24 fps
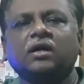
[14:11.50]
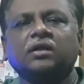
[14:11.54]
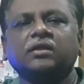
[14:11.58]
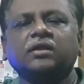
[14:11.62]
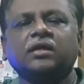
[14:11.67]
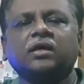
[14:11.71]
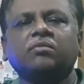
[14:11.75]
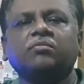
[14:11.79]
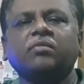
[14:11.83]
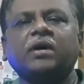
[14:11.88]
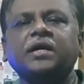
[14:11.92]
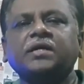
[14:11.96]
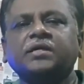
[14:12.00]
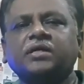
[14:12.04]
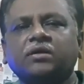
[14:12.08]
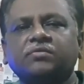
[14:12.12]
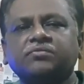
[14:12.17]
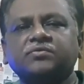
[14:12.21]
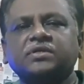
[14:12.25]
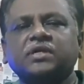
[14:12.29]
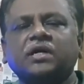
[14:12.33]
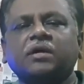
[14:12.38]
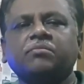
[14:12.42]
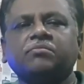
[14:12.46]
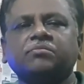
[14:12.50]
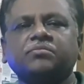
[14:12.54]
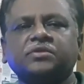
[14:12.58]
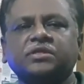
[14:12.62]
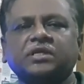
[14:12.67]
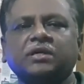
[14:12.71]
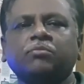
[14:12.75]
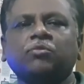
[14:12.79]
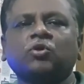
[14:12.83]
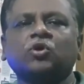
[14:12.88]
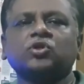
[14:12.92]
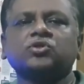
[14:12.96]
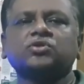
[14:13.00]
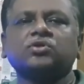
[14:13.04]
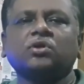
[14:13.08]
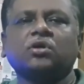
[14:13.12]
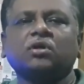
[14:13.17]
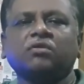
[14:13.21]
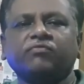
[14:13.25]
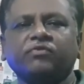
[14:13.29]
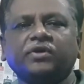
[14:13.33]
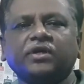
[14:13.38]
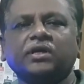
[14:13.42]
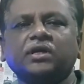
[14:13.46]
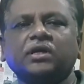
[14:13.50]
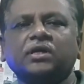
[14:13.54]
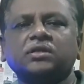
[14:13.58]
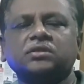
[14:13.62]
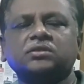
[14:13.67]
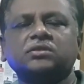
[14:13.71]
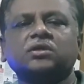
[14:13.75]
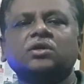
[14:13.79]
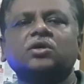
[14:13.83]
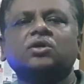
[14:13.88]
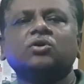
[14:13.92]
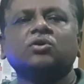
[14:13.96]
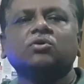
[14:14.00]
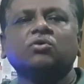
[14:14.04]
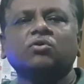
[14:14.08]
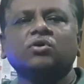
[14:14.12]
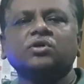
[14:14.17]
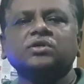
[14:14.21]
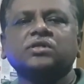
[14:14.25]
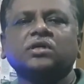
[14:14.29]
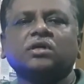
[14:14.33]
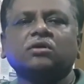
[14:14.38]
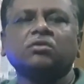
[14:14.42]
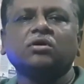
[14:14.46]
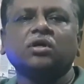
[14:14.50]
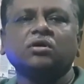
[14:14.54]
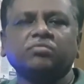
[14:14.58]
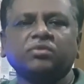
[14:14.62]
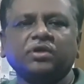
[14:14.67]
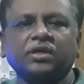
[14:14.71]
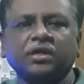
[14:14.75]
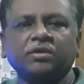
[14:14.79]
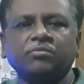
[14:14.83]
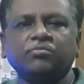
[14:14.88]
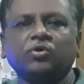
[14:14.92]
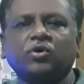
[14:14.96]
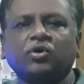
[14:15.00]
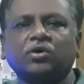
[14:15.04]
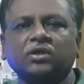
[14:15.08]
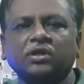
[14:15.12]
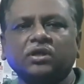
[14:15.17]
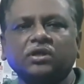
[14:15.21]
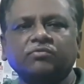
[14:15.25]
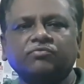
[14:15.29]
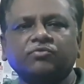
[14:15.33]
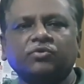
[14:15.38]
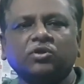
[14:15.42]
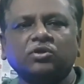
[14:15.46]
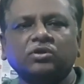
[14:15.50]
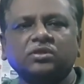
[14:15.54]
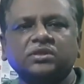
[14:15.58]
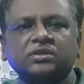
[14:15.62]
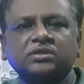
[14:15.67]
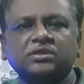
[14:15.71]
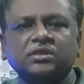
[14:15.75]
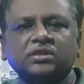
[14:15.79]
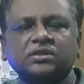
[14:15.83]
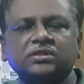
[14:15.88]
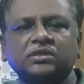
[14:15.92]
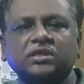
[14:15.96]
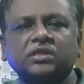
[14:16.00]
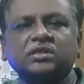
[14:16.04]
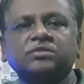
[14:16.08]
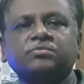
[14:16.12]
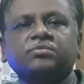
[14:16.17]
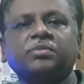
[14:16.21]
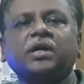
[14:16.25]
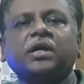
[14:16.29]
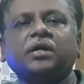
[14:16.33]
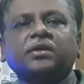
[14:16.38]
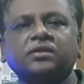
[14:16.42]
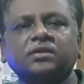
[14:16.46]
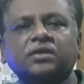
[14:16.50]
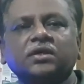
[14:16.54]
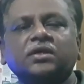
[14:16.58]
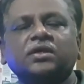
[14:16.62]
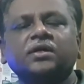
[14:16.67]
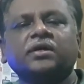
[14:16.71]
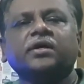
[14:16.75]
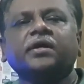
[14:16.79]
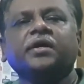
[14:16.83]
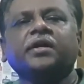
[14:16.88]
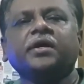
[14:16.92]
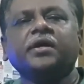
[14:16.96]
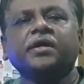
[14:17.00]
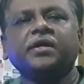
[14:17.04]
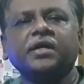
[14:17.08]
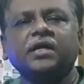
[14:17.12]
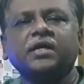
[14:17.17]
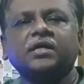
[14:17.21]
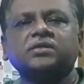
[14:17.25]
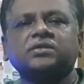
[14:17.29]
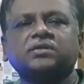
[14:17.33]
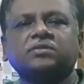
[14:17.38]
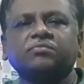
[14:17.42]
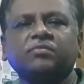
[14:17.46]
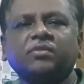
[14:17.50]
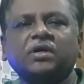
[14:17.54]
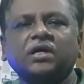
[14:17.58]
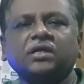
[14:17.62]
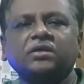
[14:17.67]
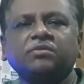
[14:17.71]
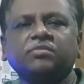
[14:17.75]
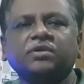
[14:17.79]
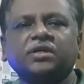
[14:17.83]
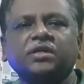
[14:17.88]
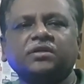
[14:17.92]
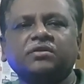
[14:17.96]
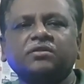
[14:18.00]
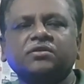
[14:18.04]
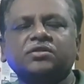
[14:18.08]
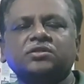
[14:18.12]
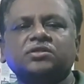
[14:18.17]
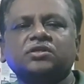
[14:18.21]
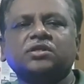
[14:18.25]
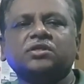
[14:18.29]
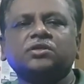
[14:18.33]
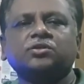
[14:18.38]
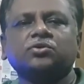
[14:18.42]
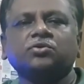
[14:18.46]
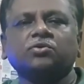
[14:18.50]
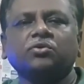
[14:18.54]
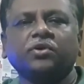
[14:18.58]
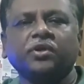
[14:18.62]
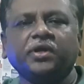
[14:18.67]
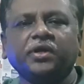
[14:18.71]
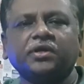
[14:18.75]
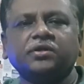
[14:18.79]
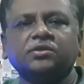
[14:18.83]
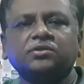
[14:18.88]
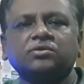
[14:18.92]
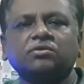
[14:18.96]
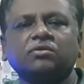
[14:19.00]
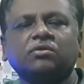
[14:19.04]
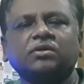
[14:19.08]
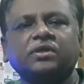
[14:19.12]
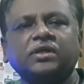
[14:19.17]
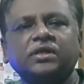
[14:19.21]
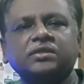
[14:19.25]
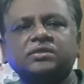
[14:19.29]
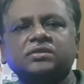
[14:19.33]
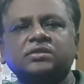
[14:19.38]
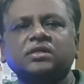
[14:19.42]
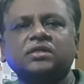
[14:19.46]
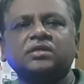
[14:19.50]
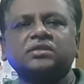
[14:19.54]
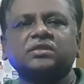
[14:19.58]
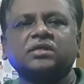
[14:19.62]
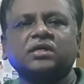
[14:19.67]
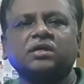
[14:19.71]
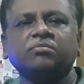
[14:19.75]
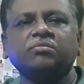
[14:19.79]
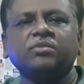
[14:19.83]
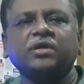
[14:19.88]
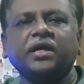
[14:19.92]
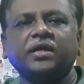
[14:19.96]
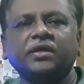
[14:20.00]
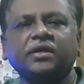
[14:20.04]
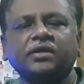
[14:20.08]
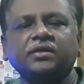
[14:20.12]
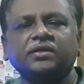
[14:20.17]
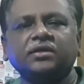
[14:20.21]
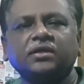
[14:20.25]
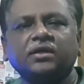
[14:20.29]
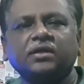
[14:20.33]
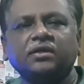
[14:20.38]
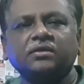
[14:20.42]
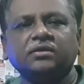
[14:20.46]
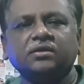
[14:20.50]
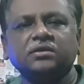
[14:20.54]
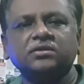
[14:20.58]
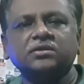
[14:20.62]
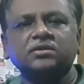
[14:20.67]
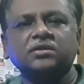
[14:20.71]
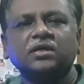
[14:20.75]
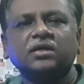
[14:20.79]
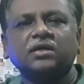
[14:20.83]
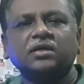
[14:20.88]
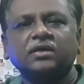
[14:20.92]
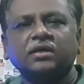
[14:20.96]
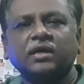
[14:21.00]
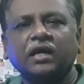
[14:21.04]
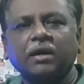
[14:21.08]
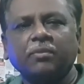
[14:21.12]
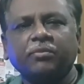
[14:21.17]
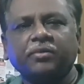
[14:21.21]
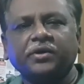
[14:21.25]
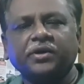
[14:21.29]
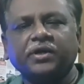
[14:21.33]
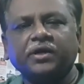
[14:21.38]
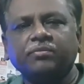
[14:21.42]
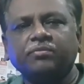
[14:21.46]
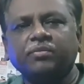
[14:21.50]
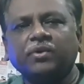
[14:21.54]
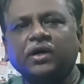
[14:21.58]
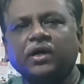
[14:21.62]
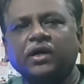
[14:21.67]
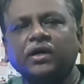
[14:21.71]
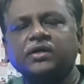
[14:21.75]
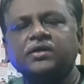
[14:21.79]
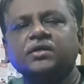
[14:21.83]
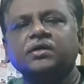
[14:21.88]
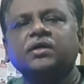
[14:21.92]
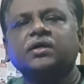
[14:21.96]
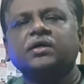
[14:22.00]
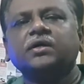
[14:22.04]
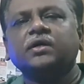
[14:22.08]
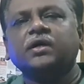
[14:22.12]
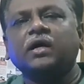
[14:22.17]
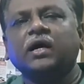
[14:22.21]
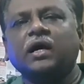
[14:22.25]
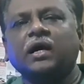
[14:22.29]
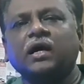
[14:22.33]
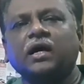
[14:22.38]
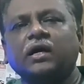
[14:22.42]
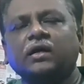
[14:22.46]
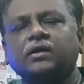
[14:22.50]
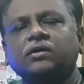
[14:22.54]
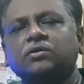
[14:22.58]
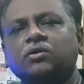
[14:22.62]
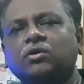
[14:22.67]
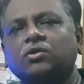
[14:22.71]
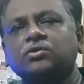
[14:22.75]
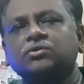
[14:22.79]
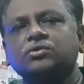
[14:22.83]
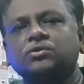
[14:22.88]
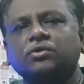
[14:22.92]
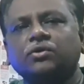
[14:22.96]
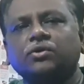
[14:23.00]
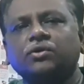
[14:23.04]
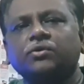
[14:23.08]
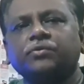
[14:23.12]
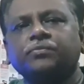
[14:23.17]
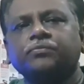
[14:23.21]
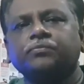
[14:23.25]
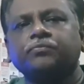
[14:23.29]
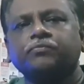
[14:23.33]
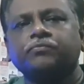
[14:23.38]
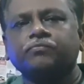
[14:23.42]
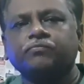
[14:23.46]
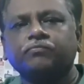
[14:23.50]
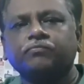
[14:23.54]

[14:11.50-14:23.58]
there might have some tables or figures which are not very important for this research, but readers might be interested to read. So this can be added here in this appended part. And also